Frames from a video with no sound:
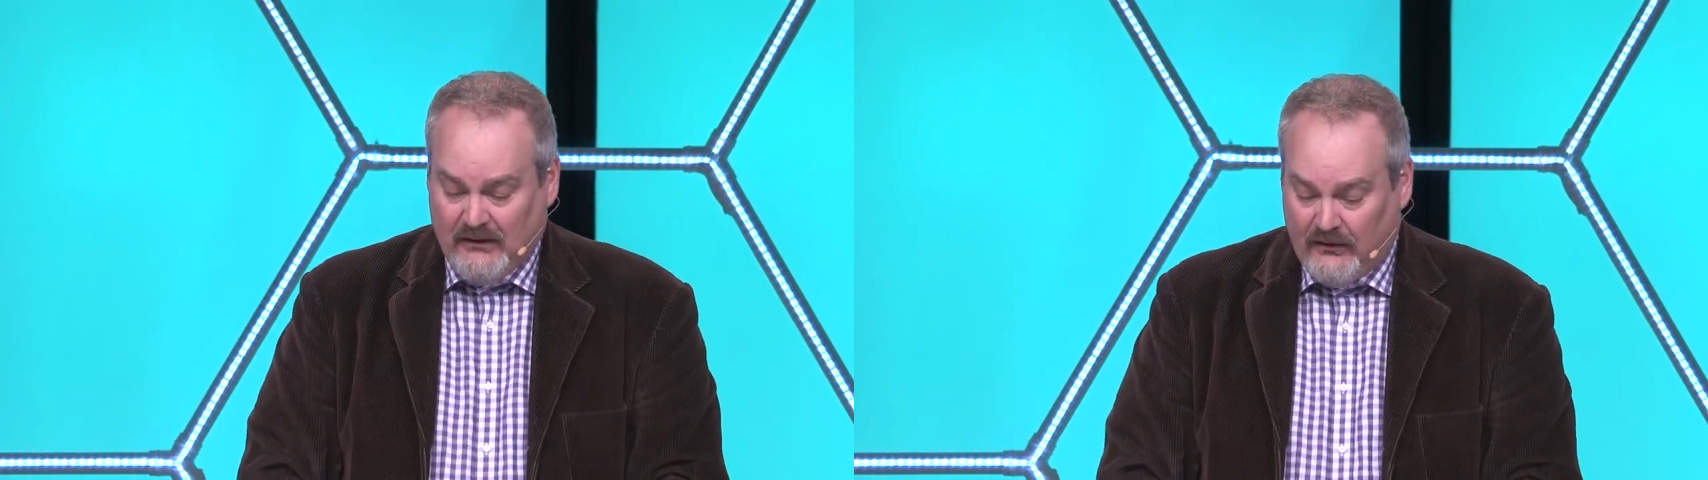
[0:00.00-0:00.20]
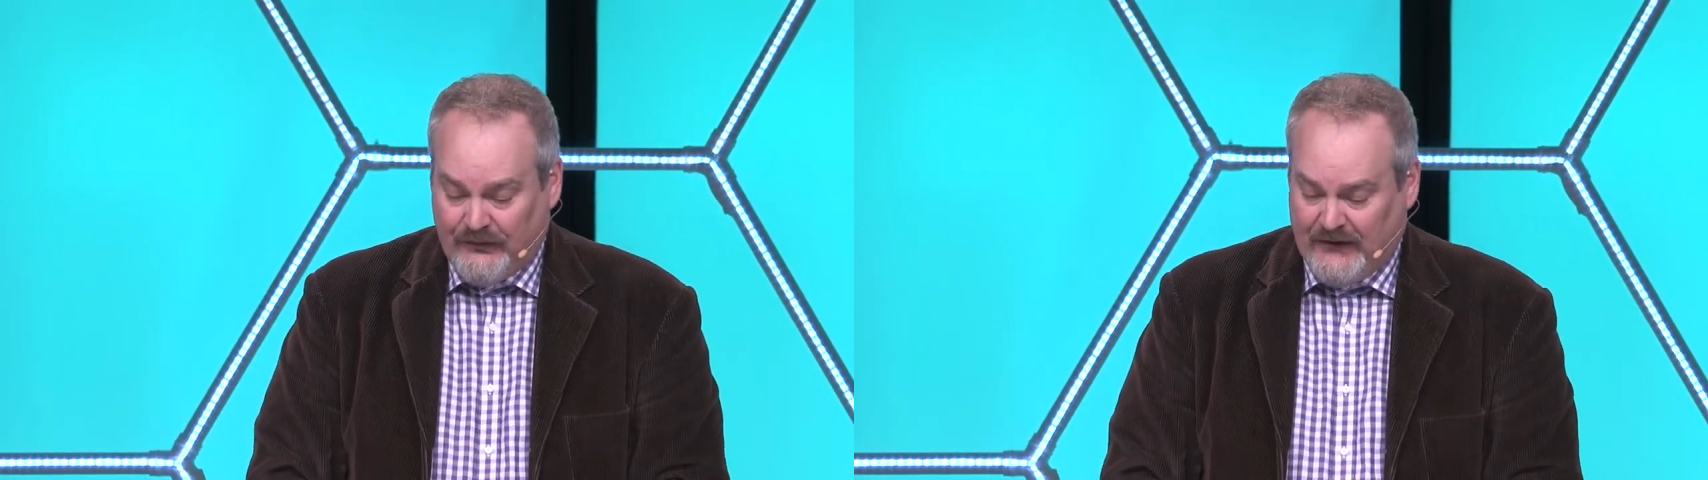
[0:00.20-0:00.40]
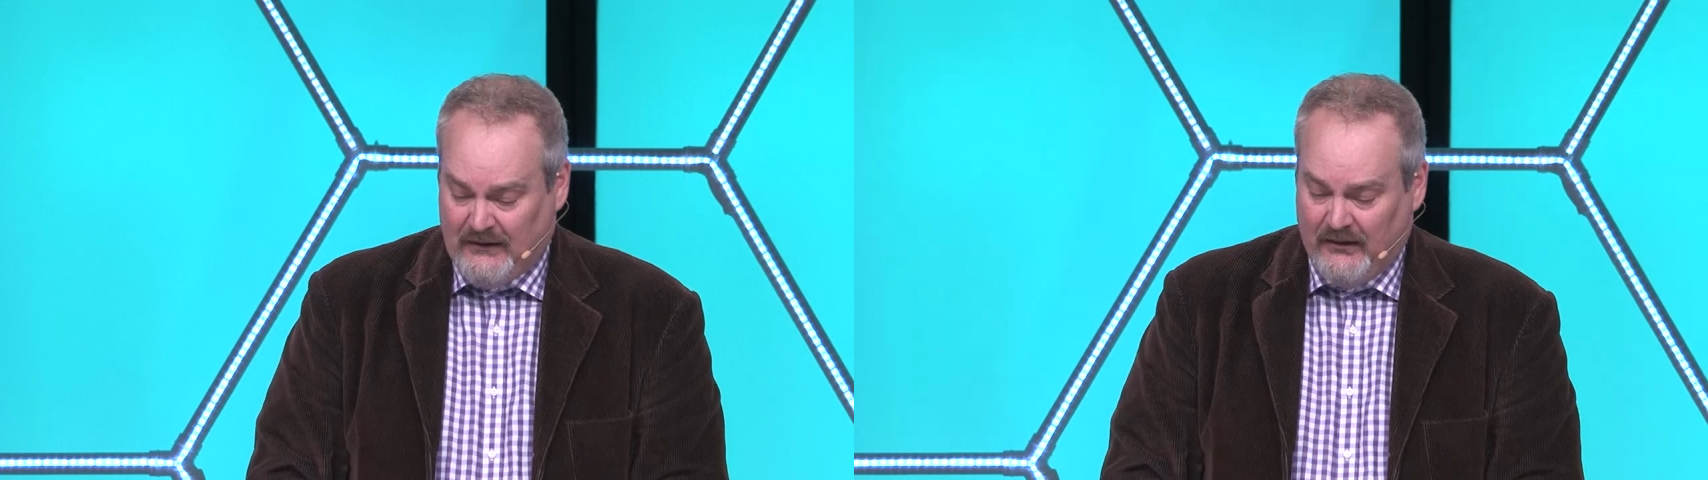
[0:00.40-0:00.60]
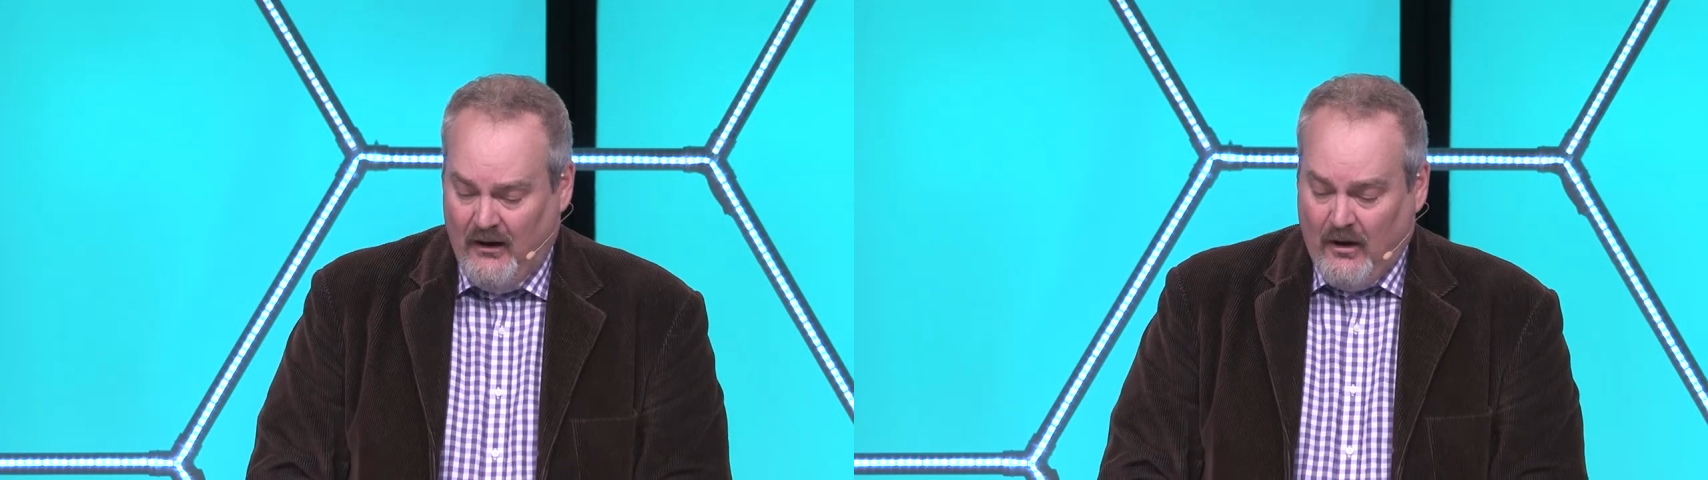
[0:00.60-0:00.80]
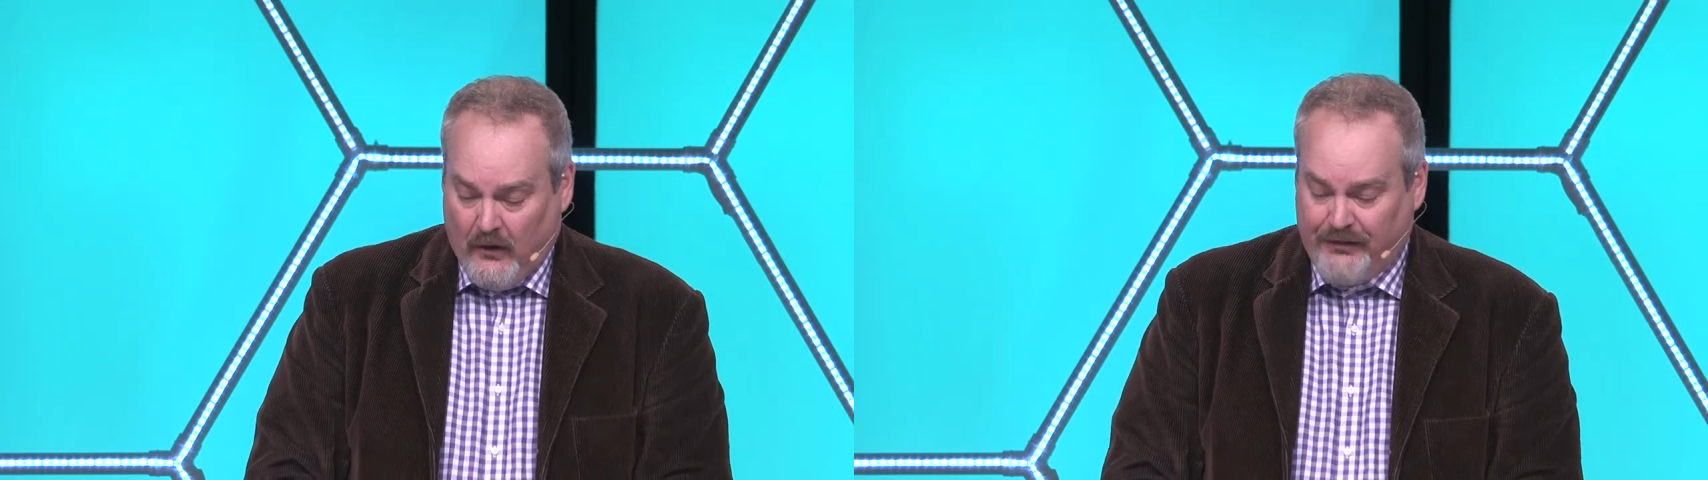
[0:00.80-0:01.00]
consider
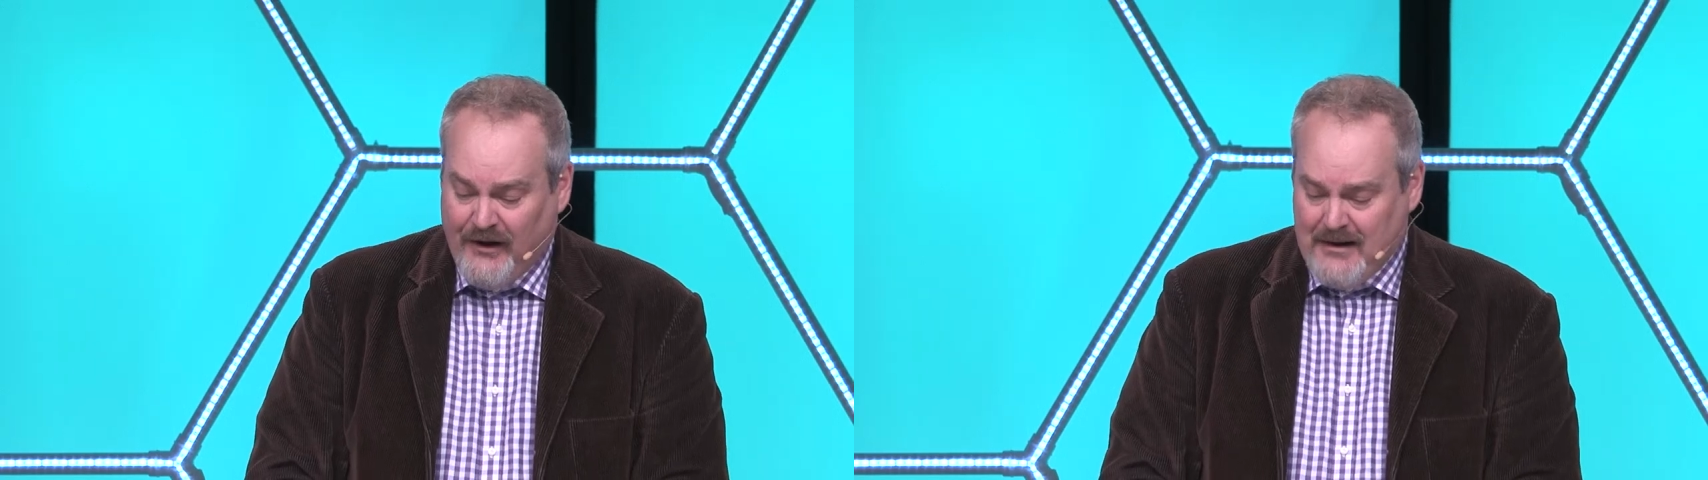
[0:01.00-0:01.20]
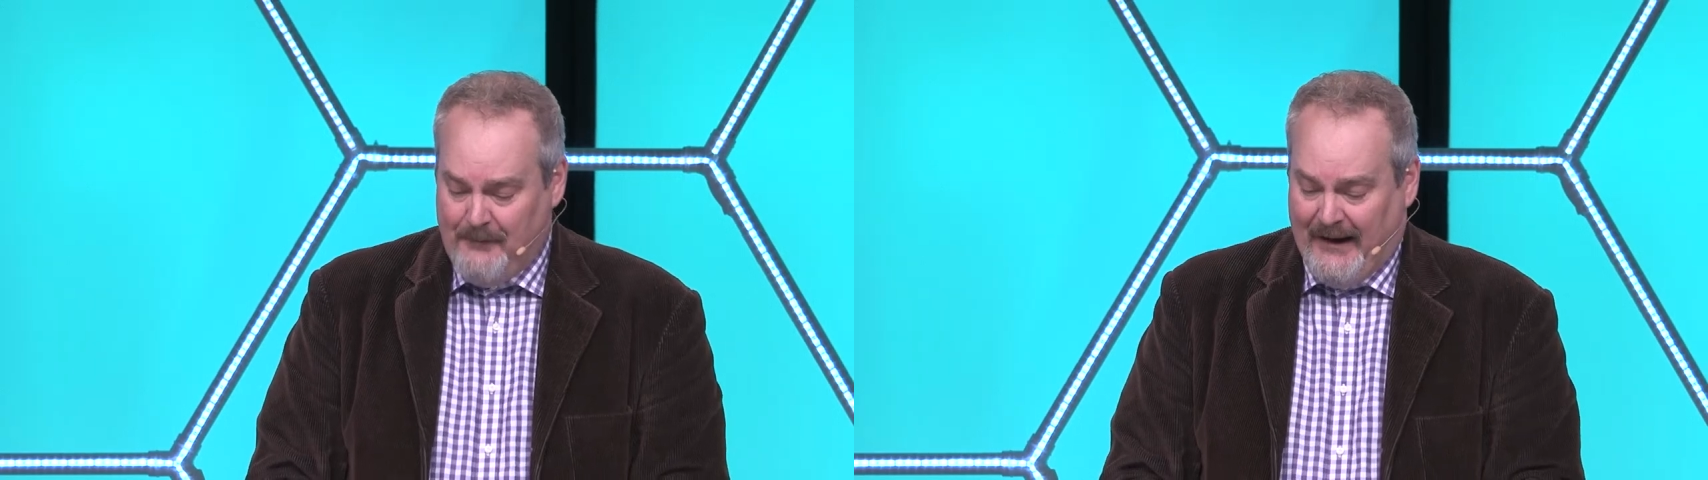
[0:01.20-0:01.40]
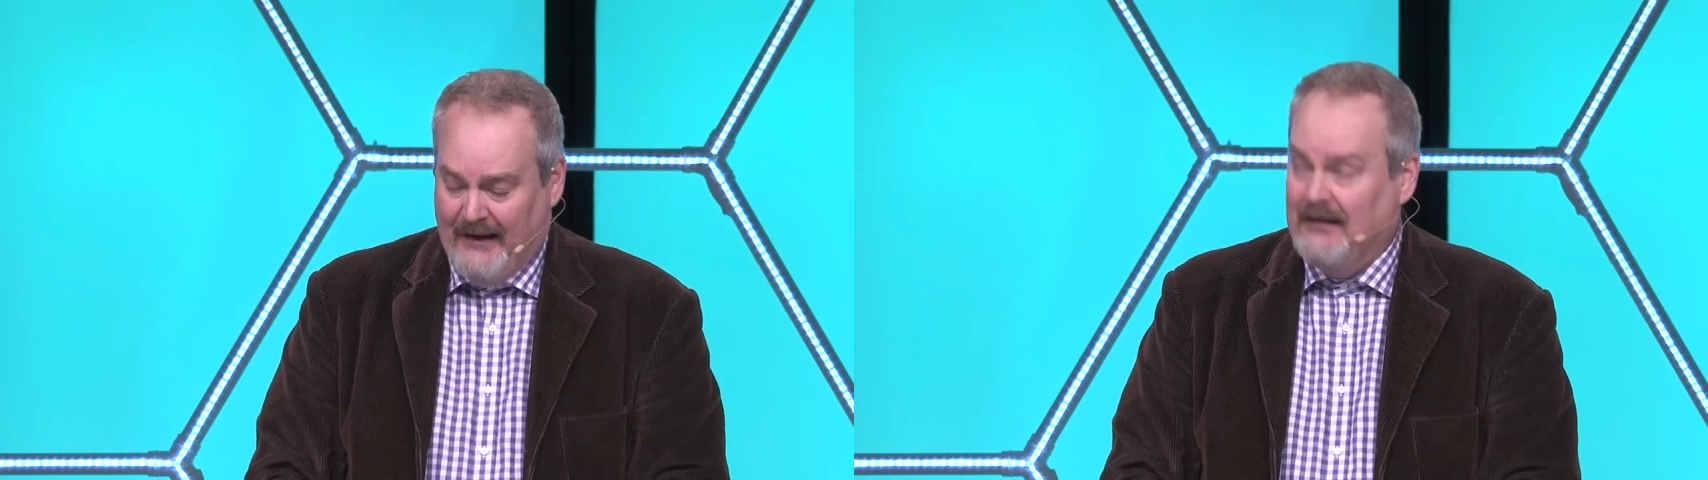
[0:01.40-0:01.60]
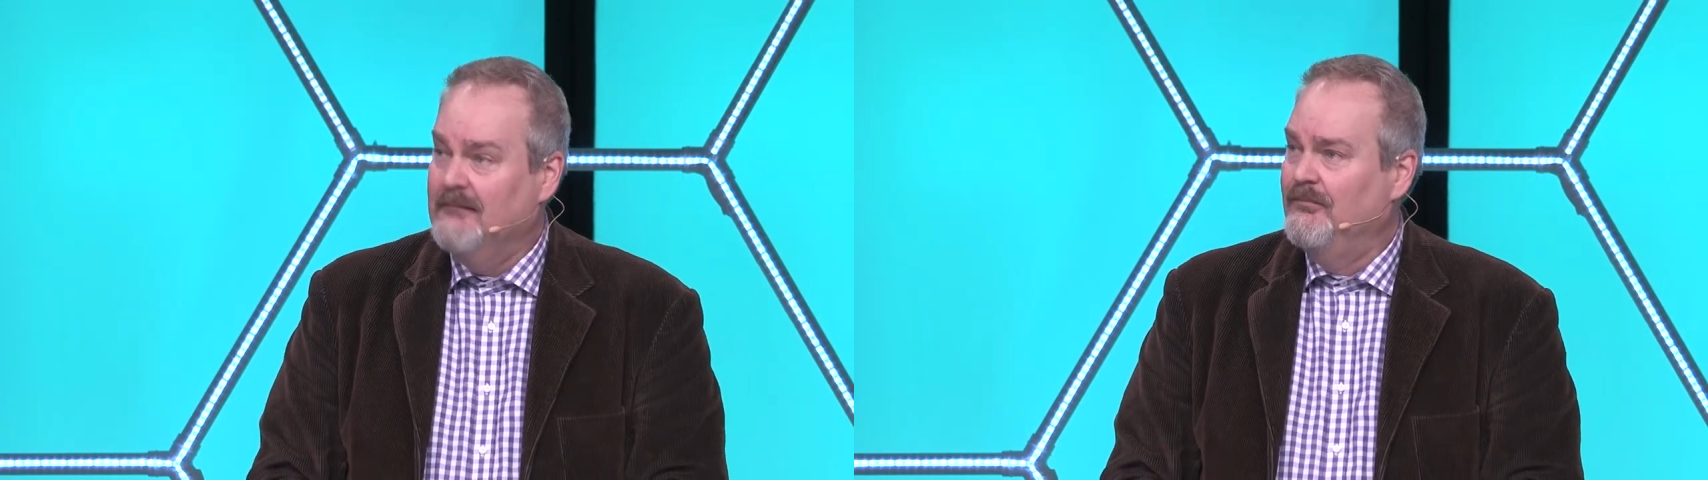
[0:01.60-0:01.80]
or think about it.